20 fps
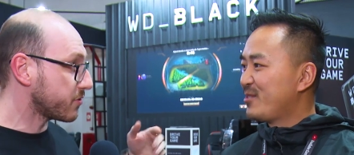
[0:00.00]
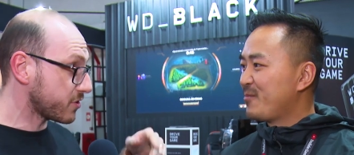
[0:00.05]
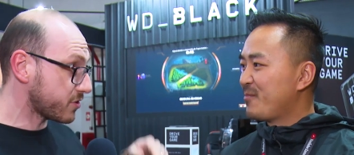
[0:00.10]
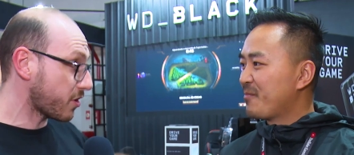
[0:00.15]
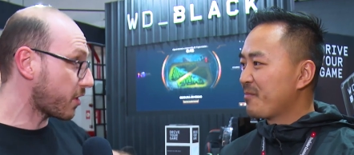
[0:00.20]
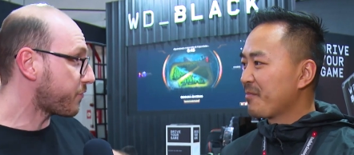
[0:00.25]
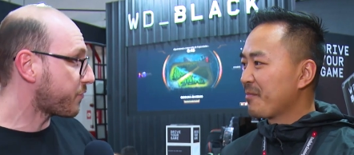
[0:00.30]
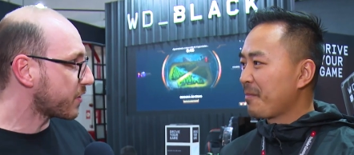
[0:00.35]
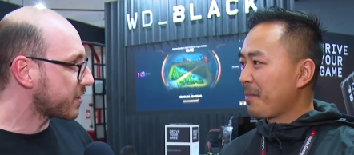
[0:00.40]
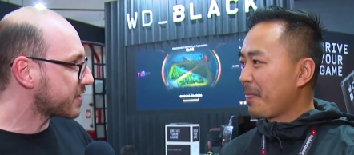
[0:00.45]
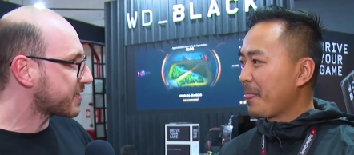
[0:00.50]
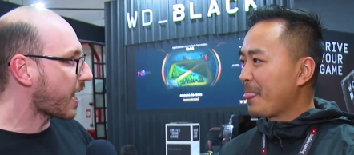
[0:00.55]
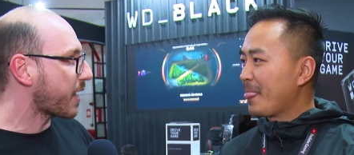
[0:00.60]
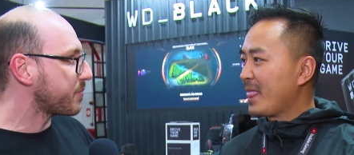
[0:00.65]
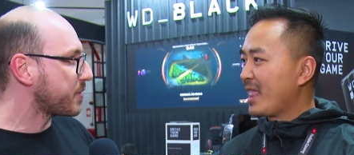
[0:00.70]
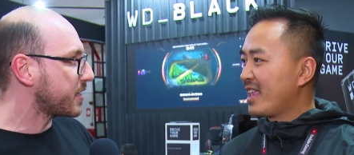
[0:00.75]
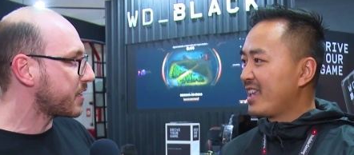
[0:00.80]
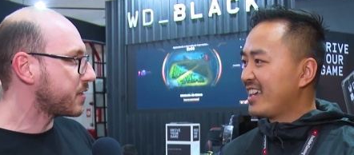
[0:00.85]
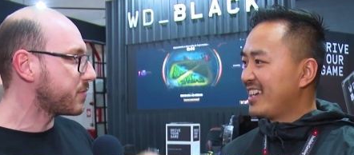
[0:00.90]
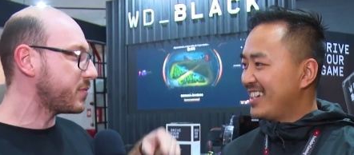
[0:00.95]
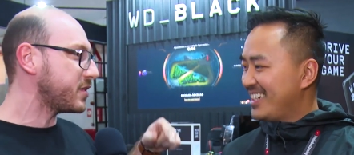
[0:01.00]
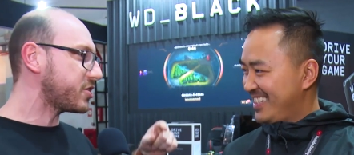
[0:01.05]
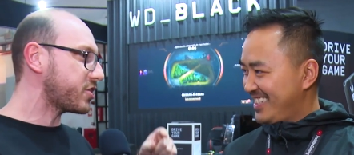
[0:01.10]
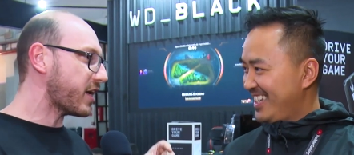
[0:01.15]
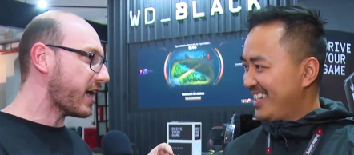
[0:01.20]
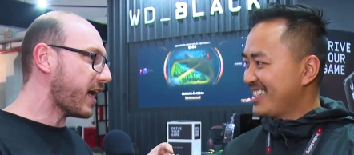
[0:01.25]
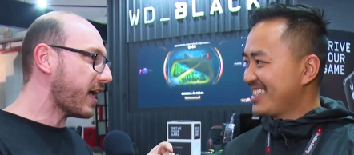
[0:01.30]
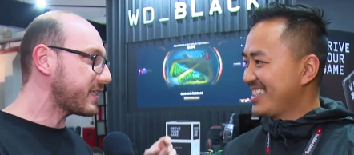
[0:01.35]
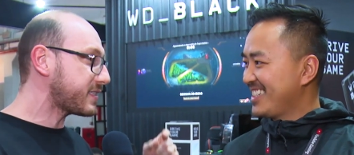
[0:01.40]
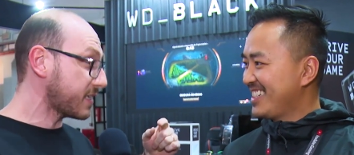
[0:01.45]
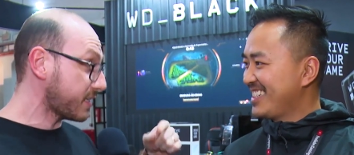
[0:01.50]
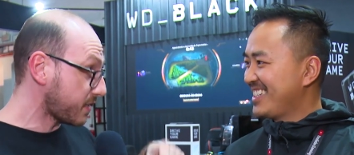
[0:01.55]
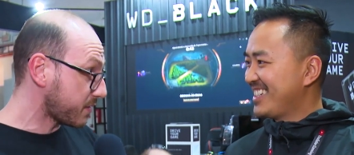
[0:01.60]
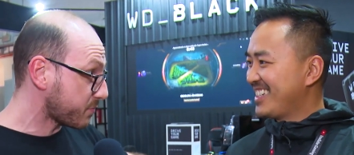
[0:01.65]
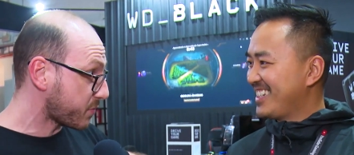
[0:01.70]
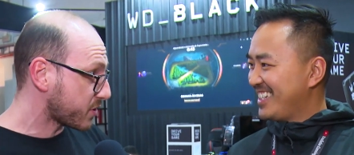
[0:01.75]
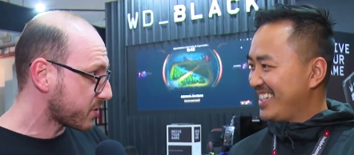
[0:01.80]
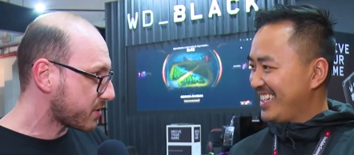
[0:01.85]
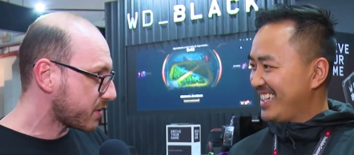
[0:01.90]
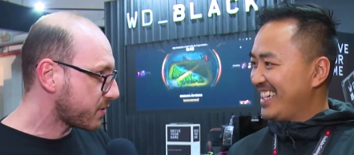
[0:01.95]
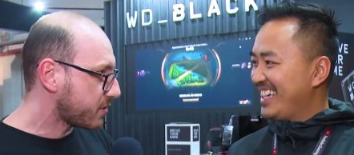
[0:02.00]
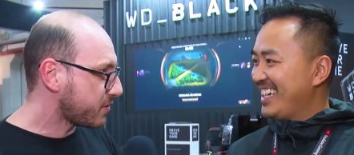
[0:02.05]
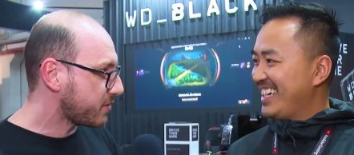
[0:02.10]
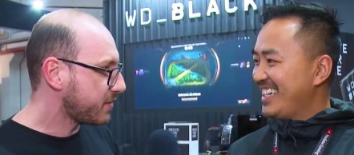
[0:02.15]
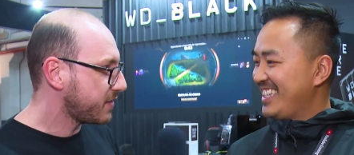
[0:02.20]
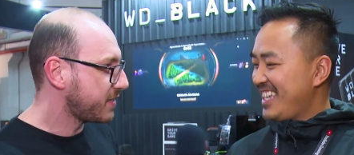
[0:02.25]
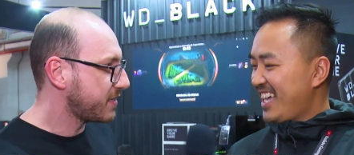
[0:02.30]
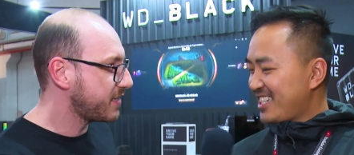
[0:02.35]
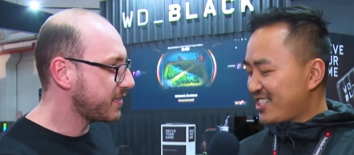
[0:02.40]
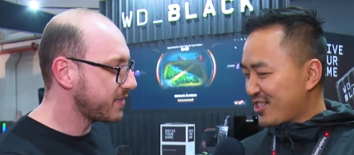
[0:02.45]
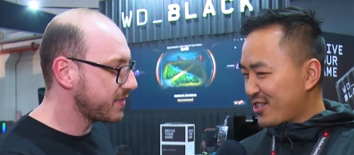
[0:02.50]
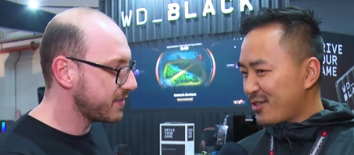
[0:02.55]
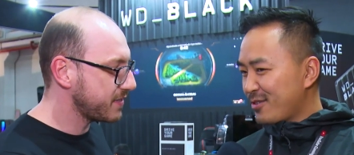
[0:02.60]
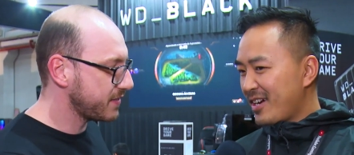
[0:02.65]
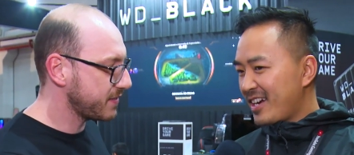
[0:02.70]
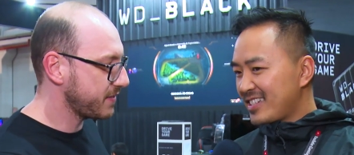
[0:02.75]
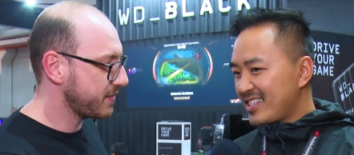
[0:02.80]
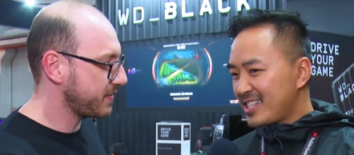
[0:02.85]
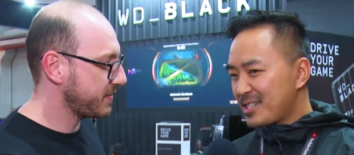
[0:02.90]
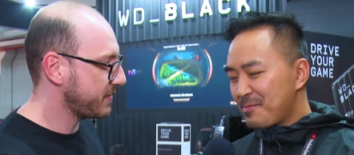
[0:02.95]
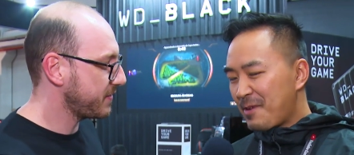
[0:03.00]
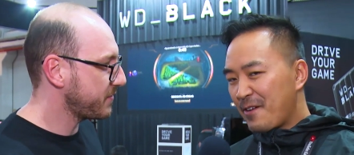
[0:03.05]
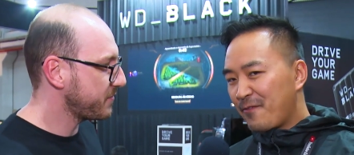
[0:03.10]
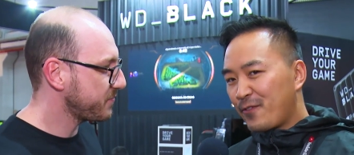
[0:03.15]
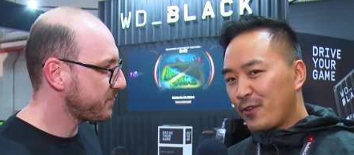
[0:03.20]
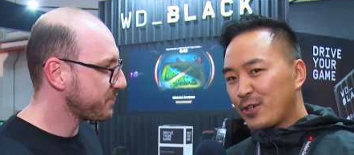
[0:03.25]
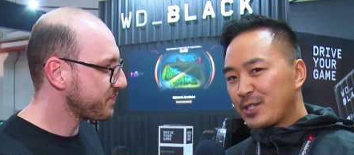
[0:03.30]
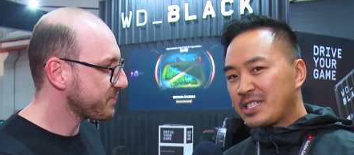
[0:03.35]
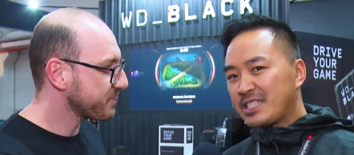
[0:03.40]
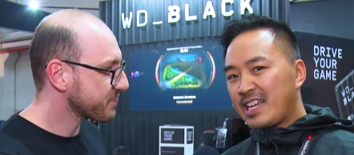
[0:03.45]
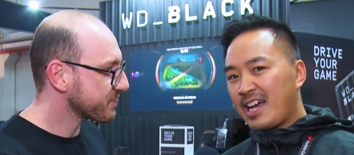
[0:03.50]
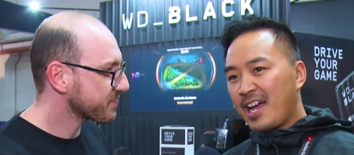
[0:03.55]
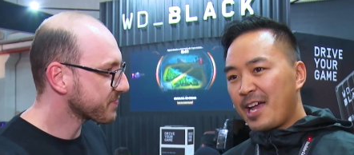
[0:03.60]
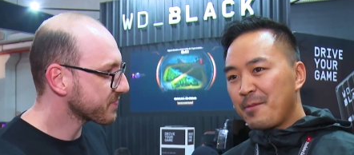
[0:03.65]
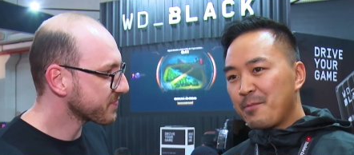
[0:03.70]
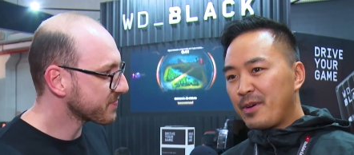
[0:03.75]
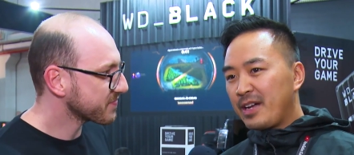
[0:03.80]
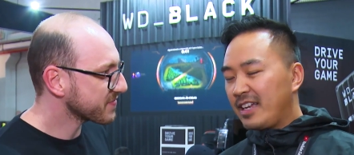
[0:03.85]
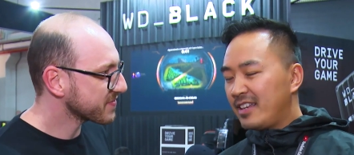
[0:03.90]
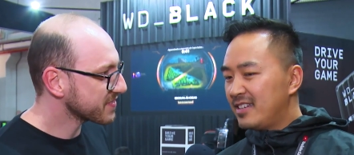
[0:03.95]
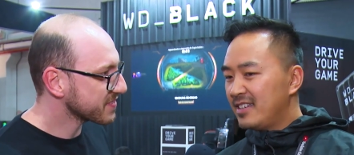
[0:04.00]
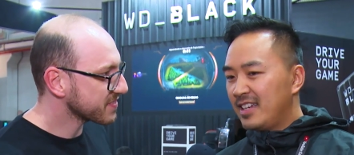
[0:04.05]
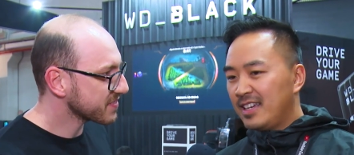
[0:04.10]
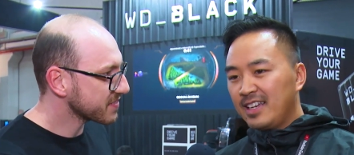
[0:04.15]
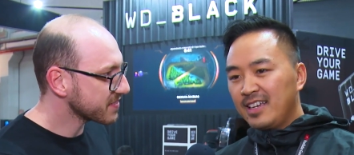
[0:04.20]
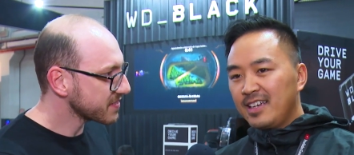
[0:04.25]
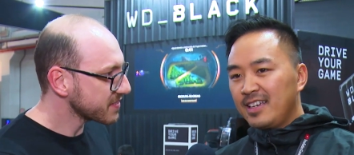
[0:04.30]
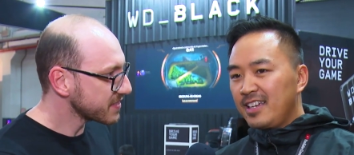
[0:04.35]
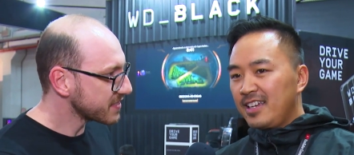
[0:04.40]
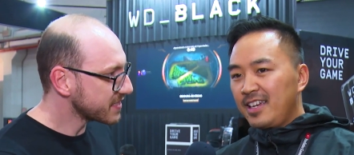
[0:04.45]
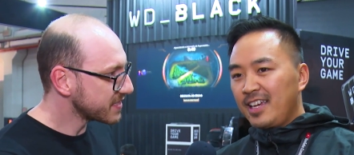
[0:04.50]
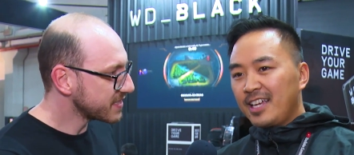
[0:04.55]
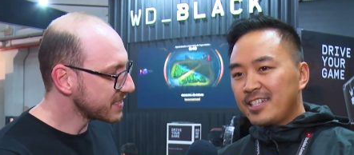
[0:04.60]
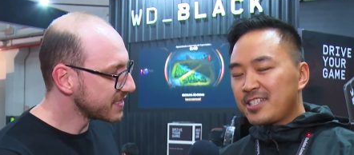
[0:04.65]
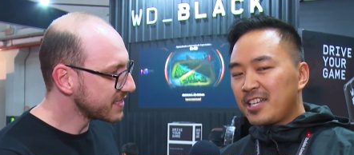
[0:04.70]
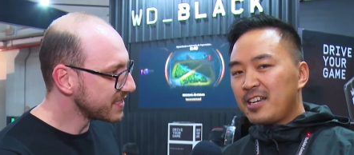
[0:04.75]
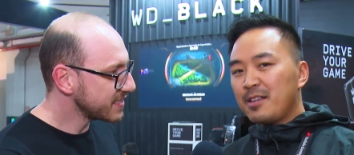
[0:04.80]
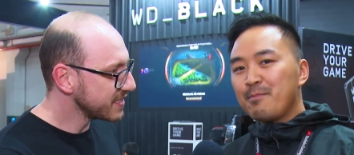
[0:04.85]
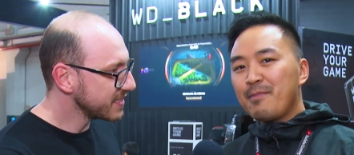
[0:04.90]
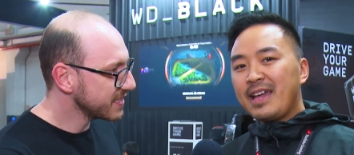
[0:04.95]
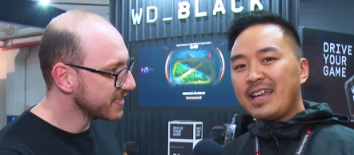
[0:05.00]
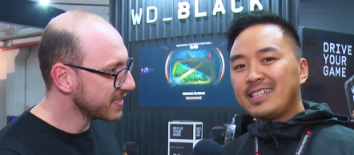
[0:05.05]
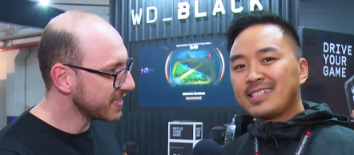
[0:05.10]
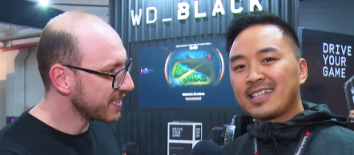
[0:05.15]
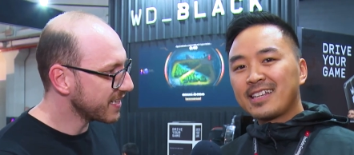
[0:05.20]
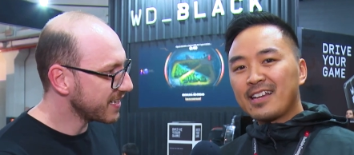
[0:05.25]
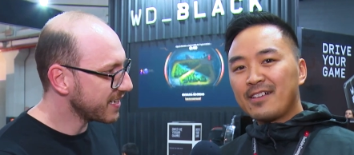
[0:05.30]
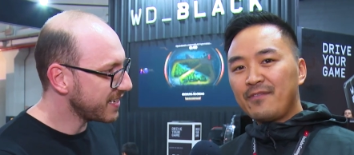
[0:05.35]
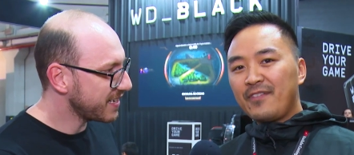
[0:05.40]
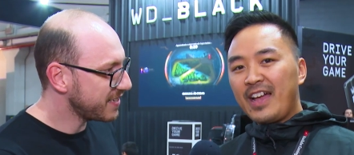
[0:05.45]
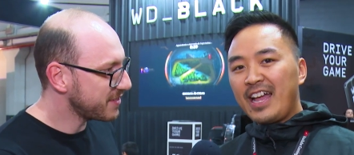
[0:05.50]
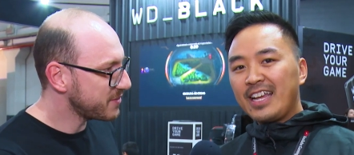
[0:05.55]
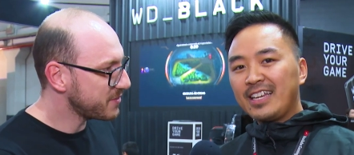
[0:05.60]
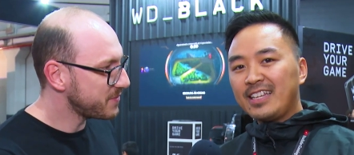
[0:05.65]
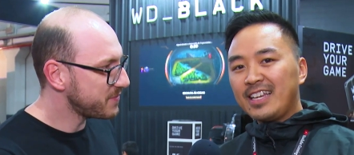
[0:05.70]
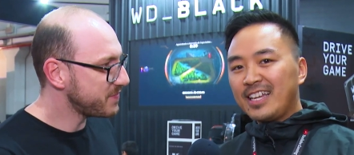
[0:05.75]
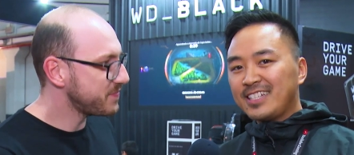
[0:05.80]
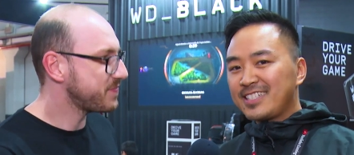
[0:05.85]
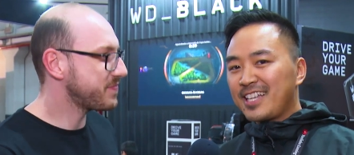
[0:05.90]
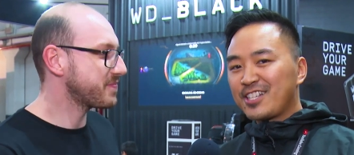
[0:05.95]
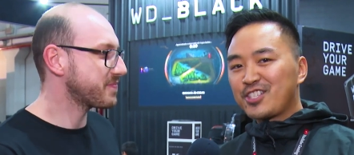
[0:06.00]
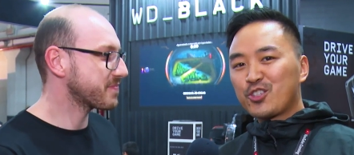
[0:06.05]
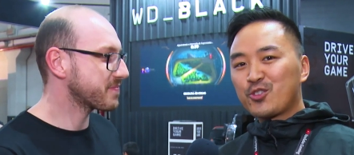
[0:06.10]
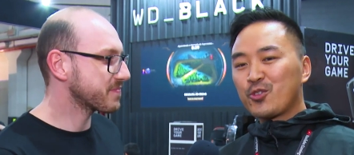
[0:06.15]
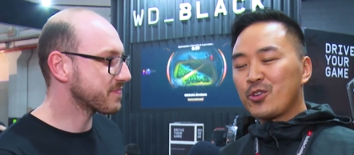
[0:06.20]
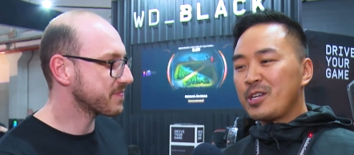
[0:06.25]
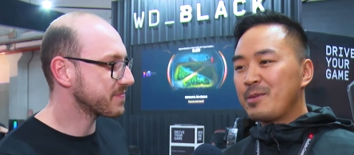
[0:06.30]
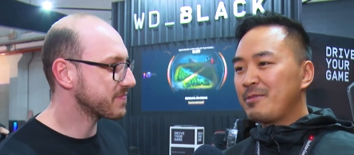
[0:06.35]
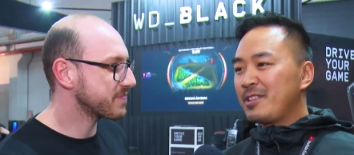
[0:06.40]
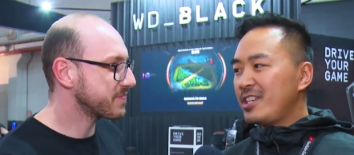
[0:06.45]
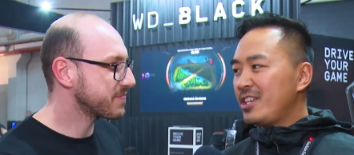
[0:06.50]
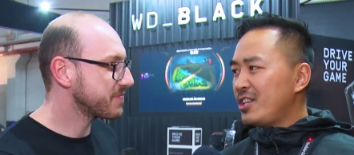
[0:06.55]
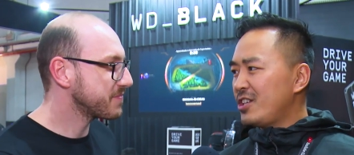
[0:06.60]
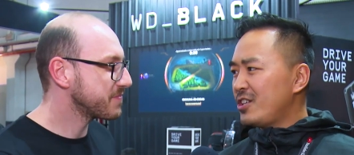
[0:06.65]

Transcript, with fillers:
Speaker 1: Is it your first time here in B G S and in Brazil?
Speaker 2: Yes,
Speaker 1: correct.
Speaker 2: That's my first time, but it's an amazing event. It's extremely